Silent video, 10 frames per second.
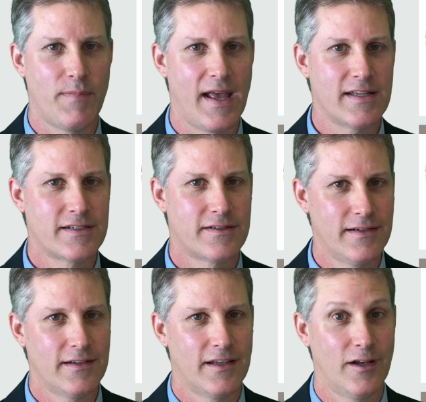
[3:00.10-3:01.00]
Street.
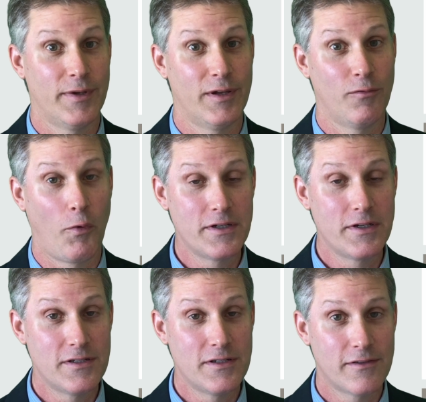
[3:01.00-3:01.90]
It'll be
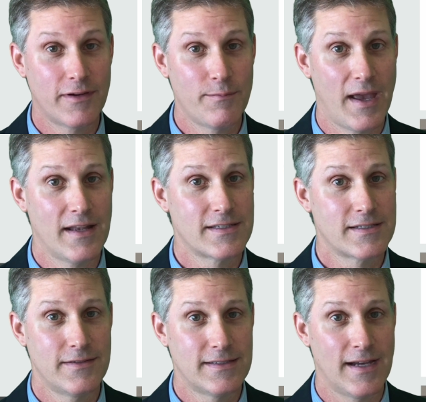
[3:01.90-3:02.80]

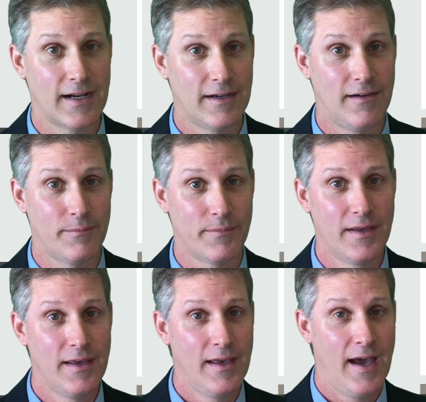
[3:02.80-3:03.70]
123mainstreet.com.
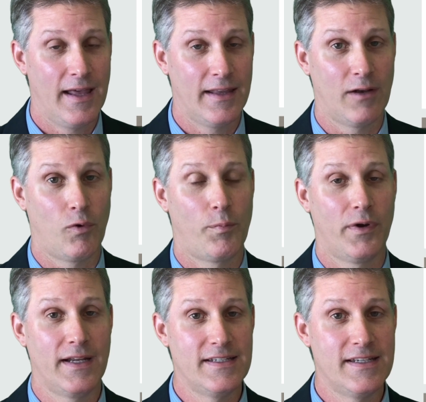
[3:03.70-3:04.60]
And then we'll put
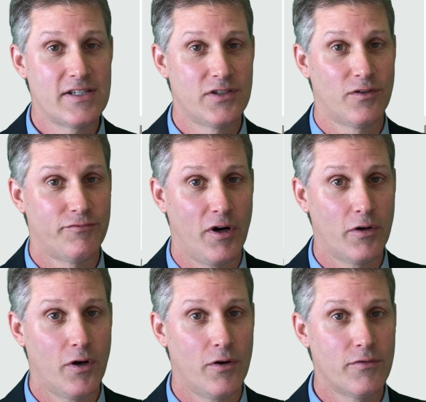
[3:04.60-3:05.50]
additional
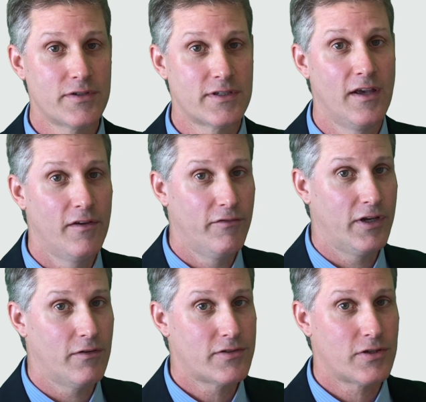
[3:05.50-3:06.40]
photos, video
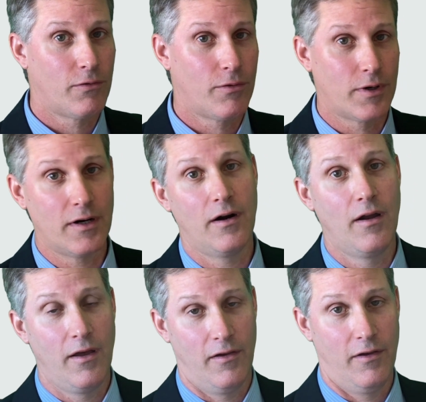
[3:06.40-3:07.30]
tour,
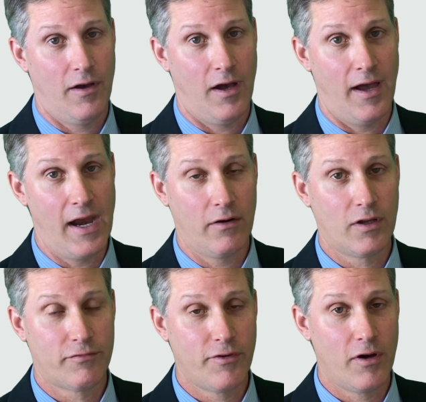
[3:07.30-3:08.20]
aerial
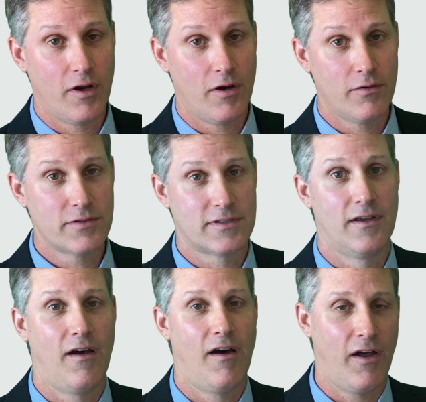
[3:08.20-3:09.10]
photos
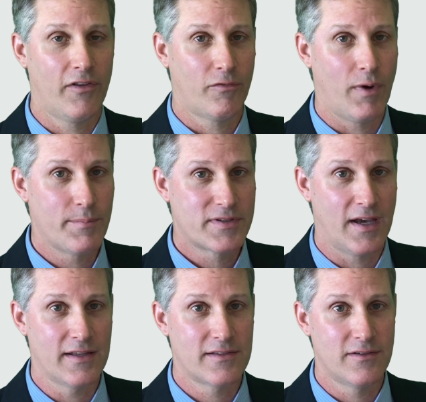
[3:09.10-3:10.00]
on the
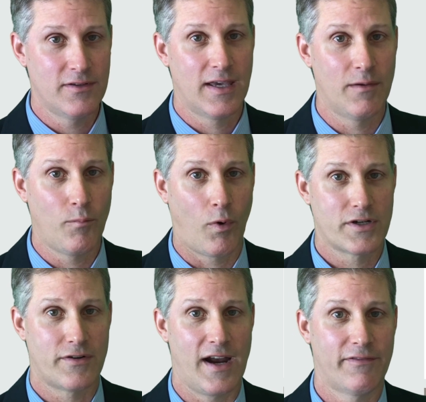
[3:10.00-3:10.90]
website so you get more
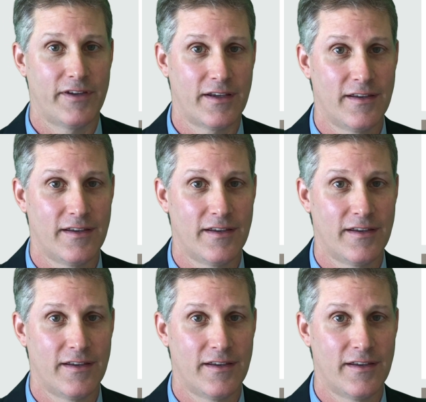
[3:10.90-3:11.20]
traffic.